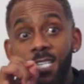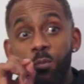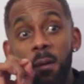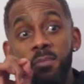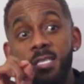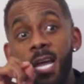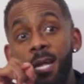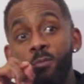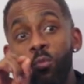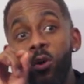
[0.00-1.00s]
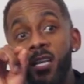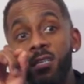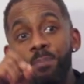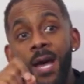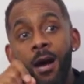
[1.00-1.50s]
that's what I'm saying. What
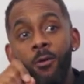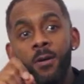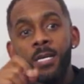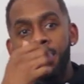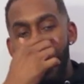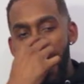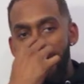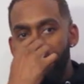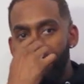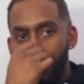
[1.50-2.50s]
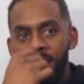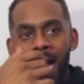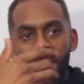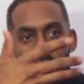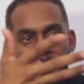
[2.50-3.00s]
it's about is that, so
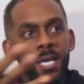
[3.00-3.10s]
now we're